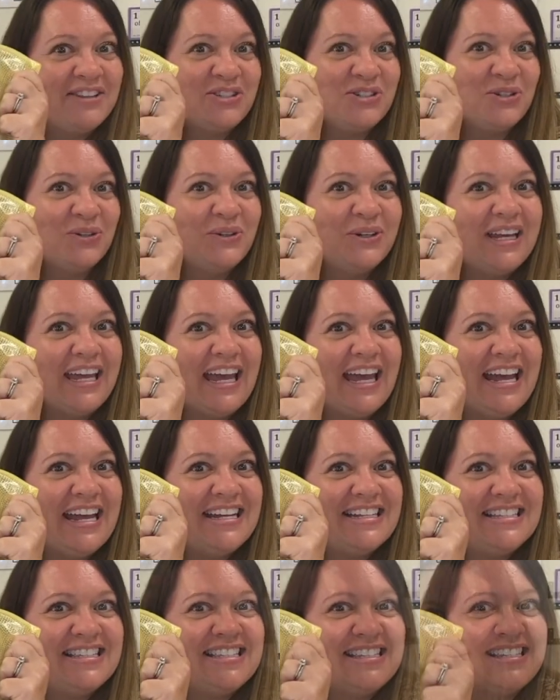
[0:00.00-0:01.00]

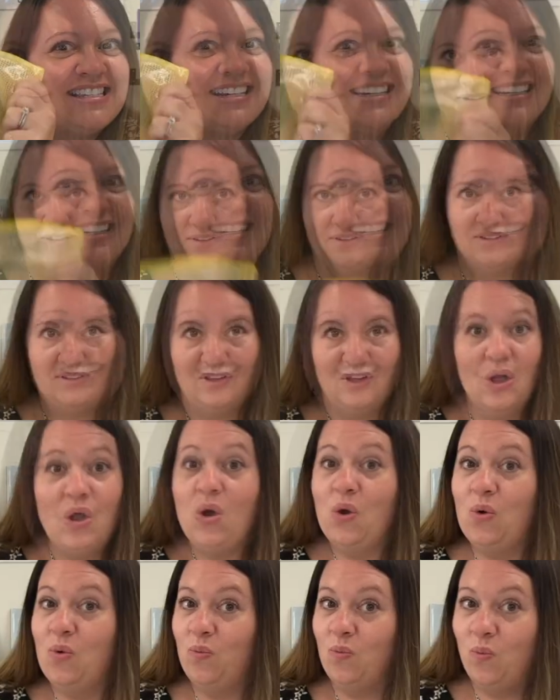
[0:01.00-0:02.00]
Toolkits.
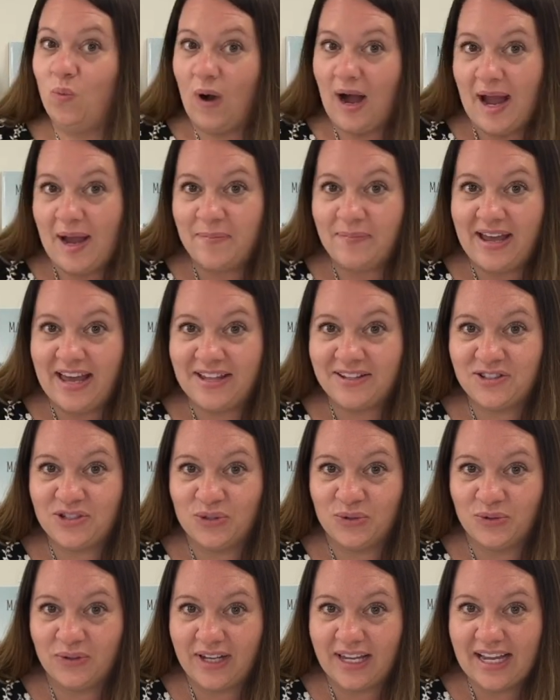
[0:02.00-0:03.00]
Why Math
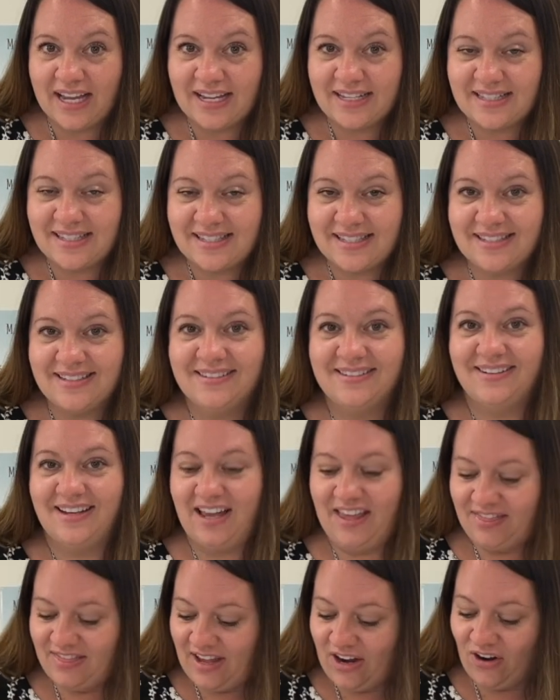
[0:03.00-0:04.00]
Toolkits?
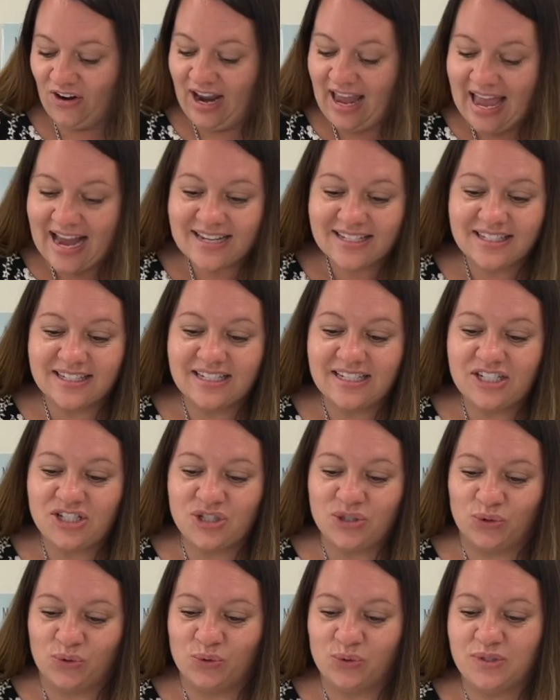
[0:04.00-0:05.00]
They are excellent
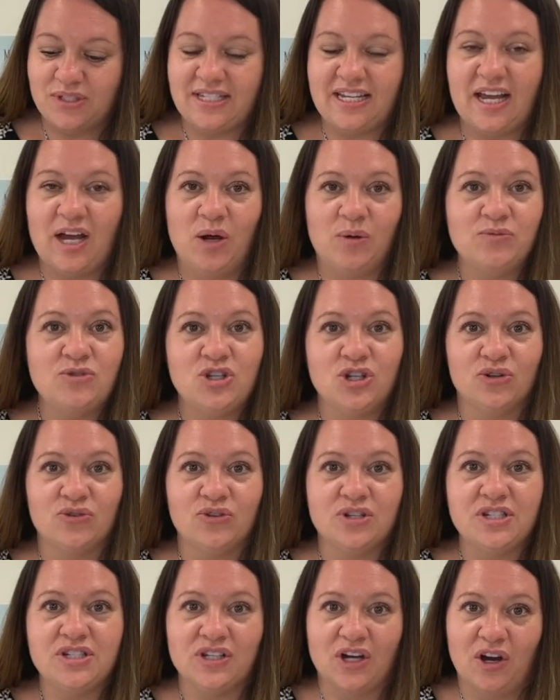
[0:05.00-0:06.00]
tools to help
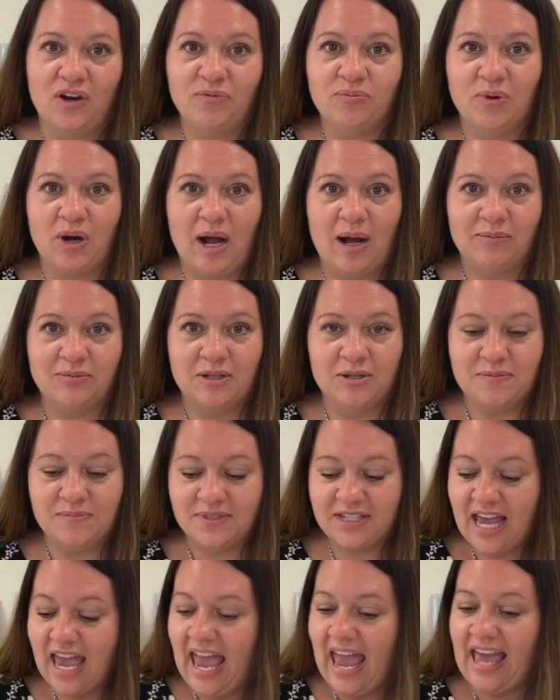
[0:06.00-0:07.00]
children solve problems,
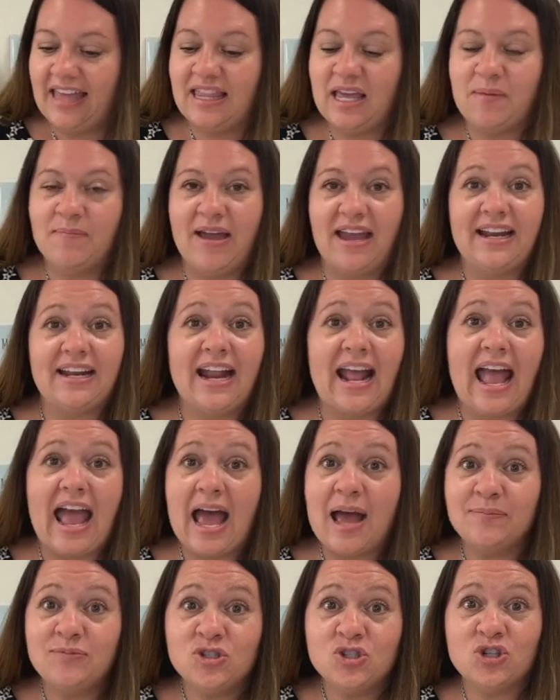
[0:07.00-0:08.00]
and they make
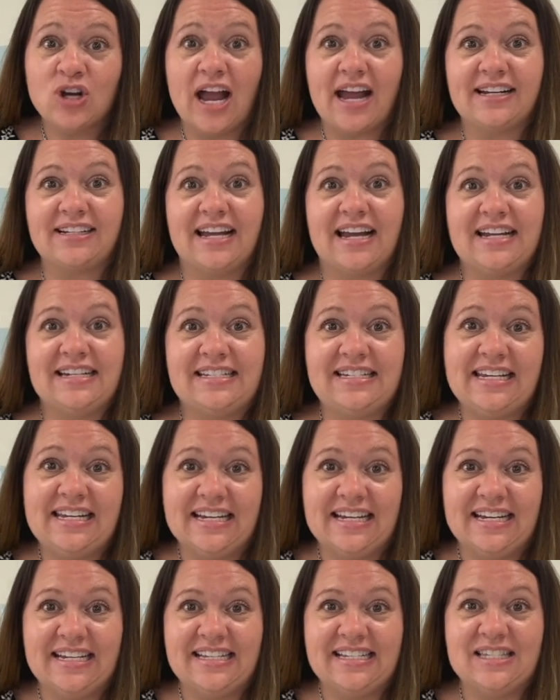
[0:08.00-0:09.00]
abstract
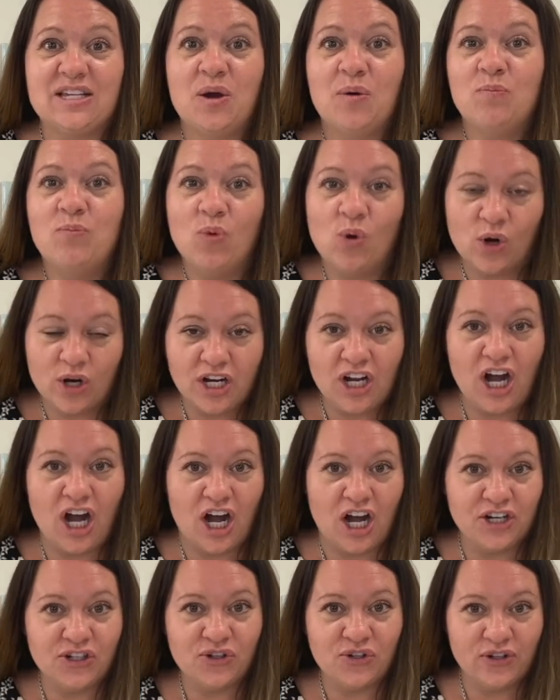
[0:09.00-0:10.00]
ideas more
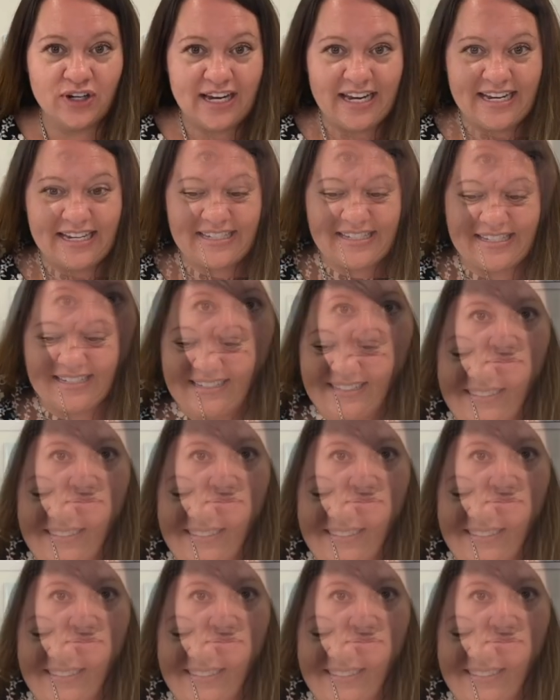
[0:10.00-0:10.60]
concrete.